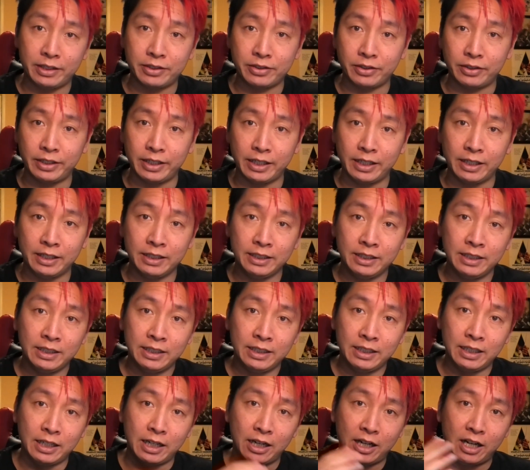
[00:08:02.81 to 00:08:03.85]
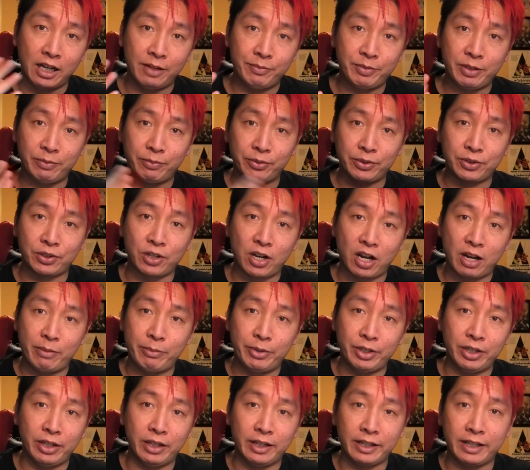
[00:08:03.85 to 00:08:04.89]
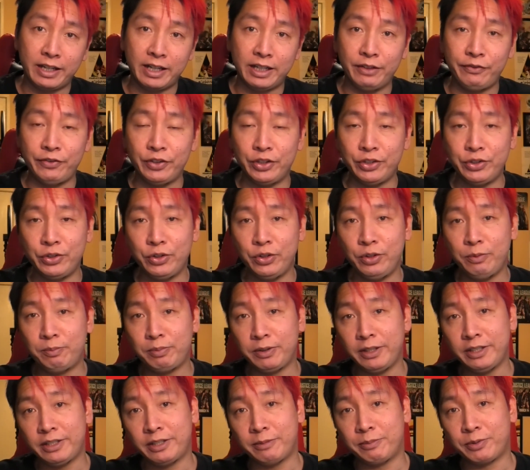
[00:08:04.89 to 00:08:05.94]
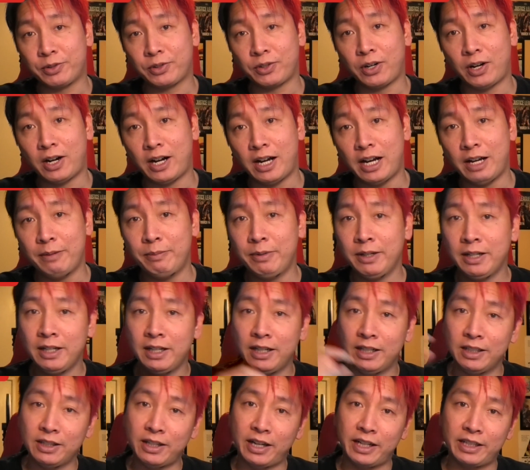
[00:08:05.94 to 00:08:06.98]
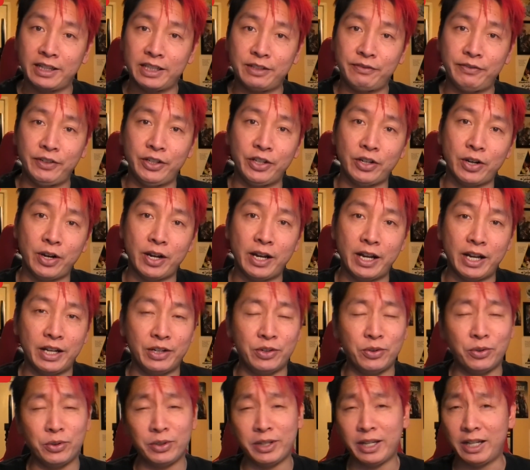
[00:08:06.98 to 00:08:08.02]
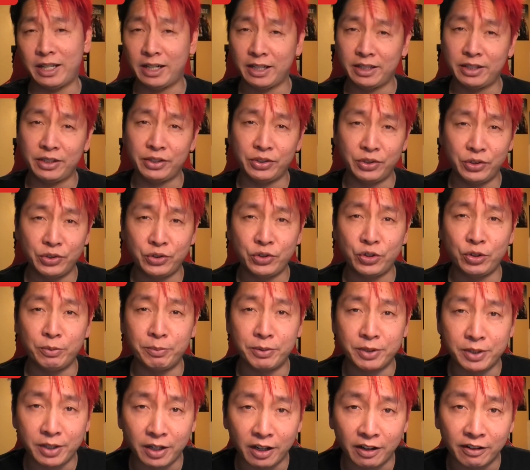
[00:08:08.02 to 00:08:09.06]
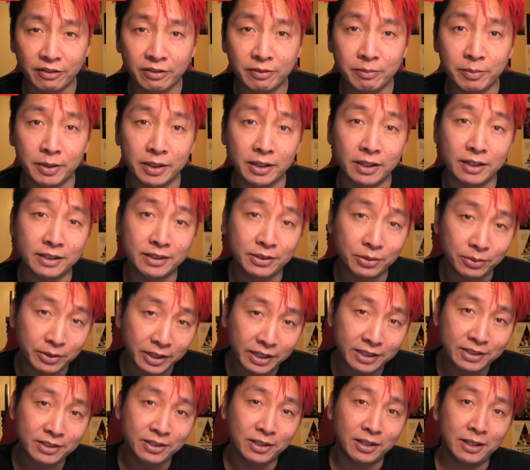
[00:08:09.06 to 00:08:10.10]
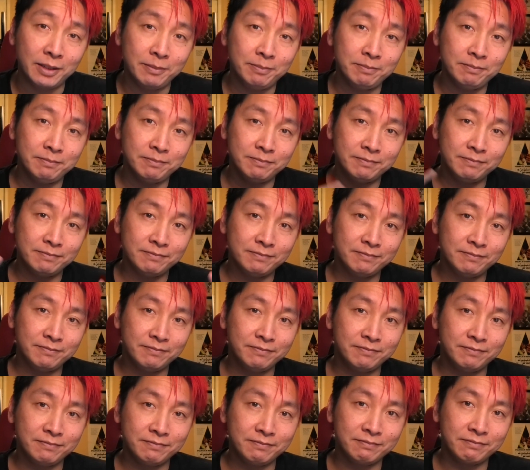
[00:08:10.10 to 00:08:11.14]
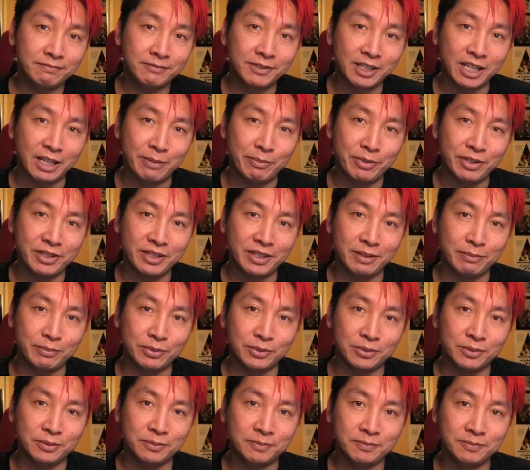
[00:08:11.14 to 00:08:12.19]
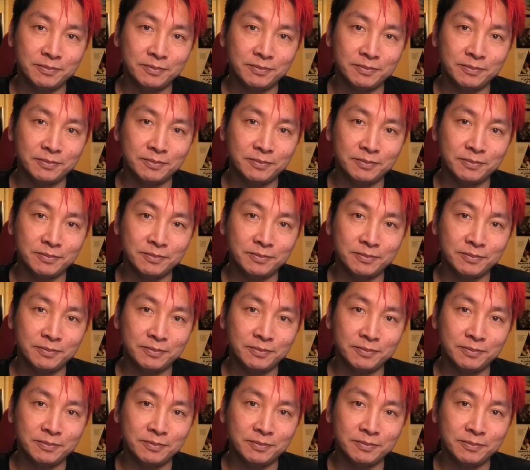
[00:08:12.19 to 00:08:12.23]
So yeah, I am Simple Simon. Again, if you're new, please subscribe, like this video, and all that other YouTube stuff. But until next time, keep it simple.